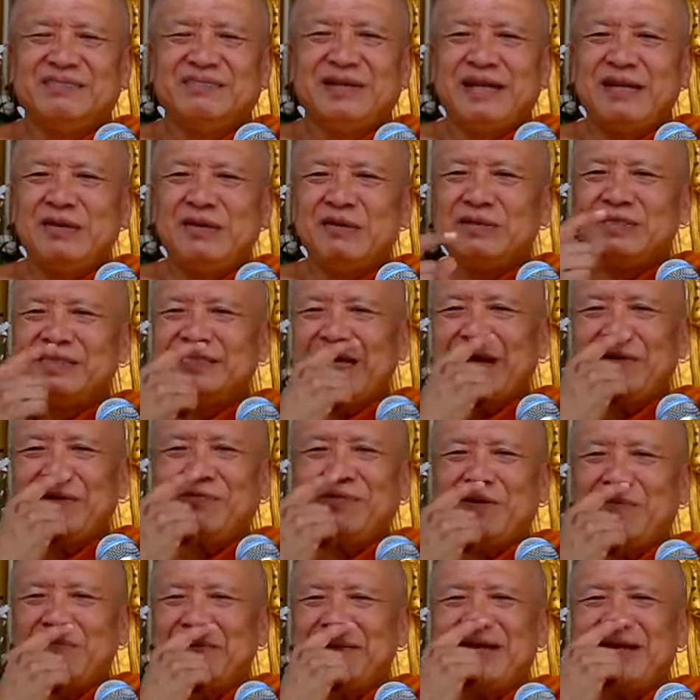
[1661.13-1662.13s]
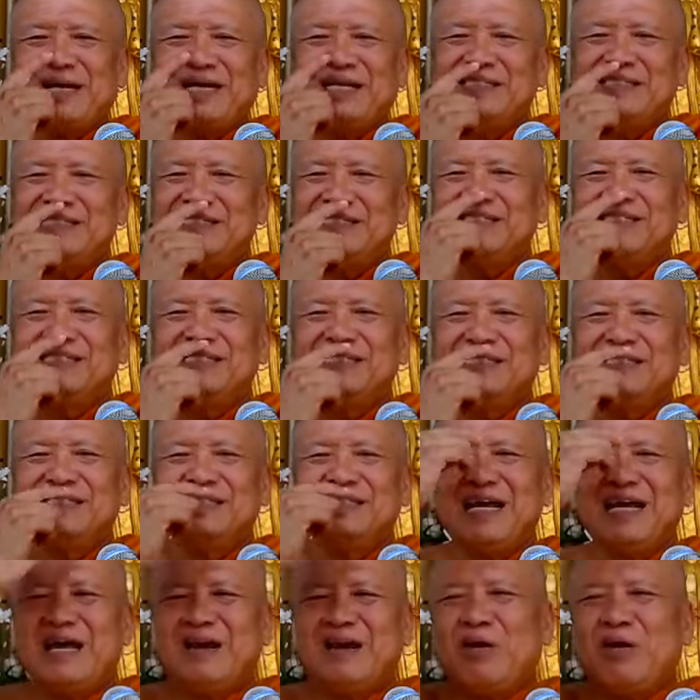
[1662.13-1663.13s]
when you start from here,
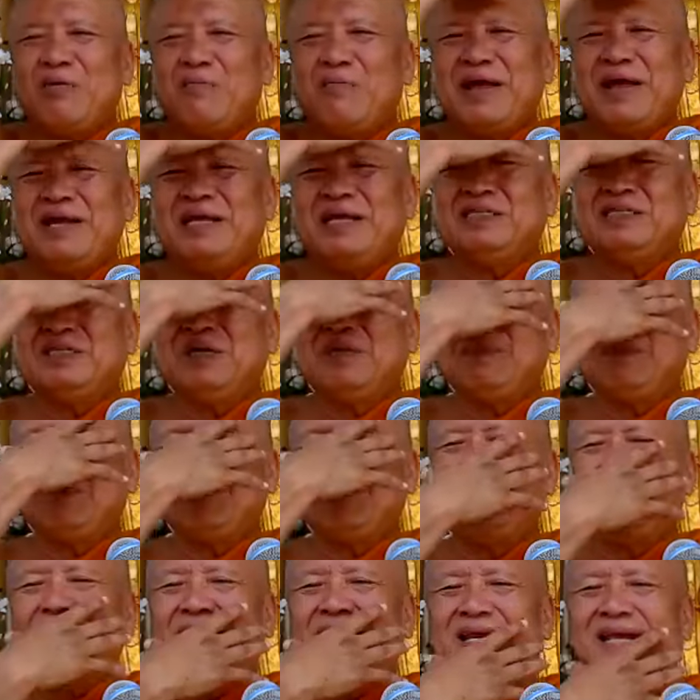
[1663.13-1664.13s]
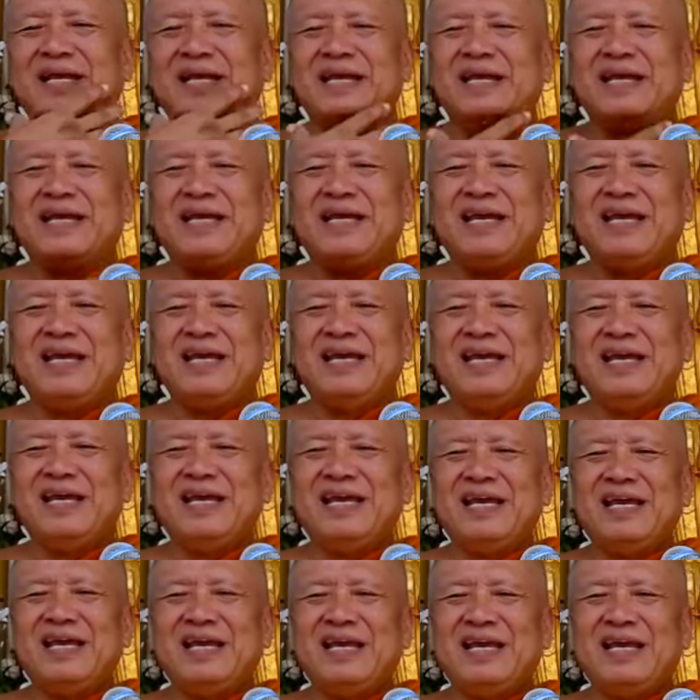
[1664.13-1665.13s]
and awareness of breathing
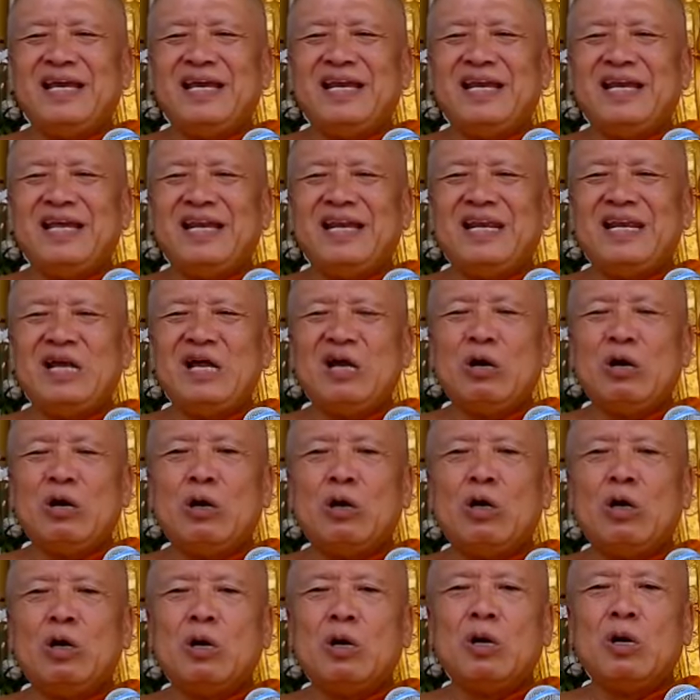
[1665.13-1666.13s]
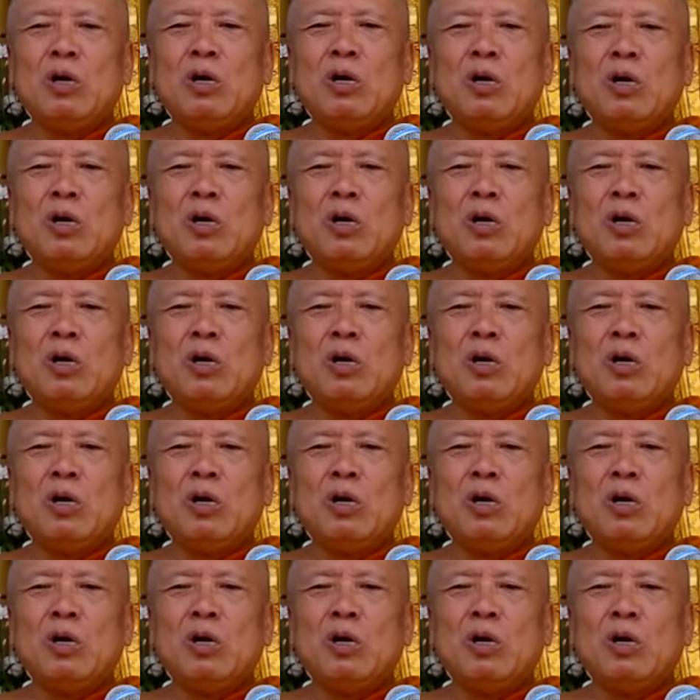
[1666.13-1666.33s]
in long,